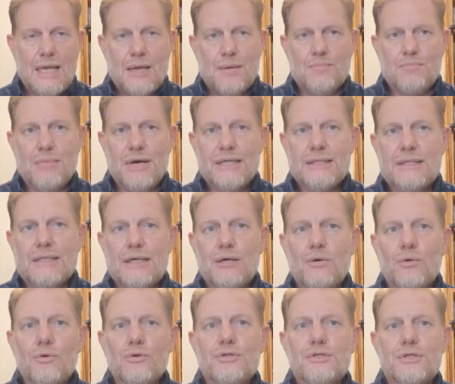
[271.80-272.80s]
But they
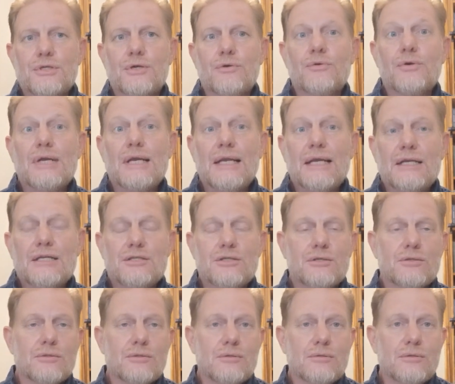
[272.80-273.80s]
also relate
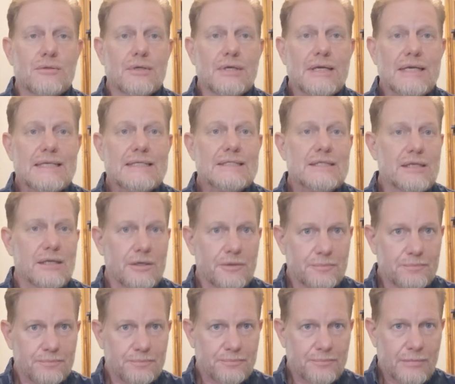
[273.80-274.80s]
to Islam,
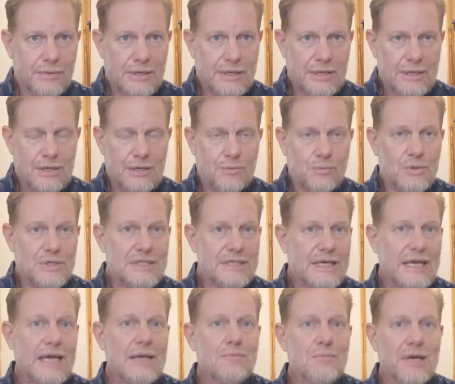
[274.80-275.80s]
which
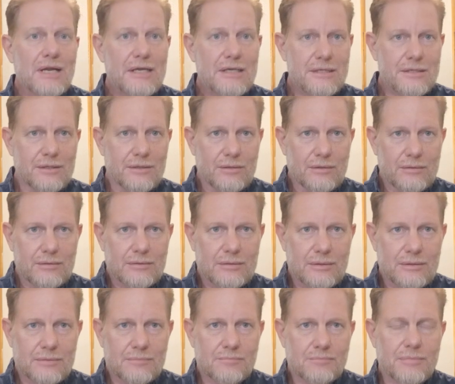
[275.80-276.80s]
came later,
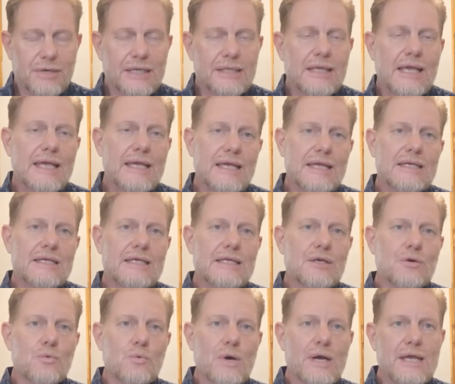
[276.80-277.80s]
but in
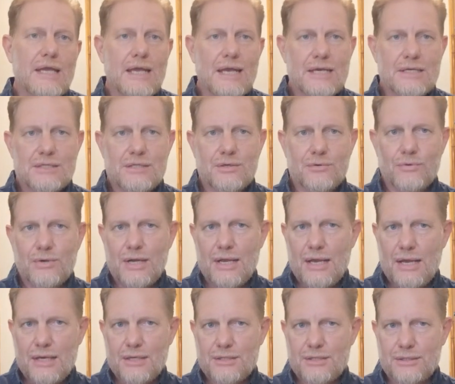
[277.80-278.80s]
a way as a
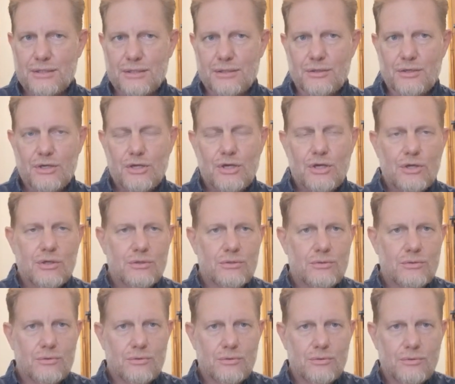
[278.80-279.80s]
reaction
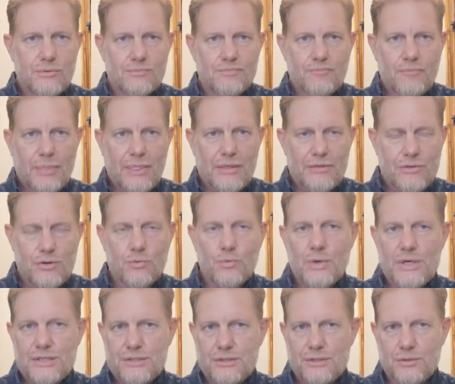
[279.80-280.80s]
to the
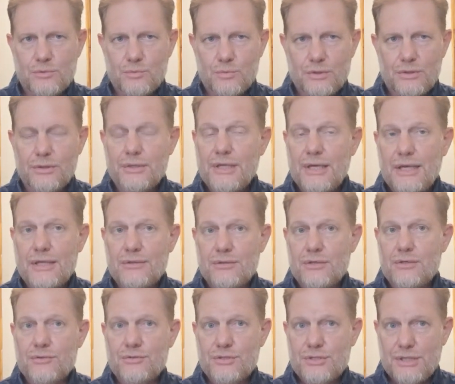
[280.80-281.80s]
Western world and the
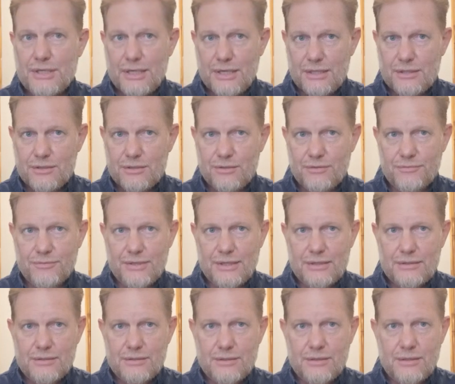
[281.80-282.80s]
Christianity of that.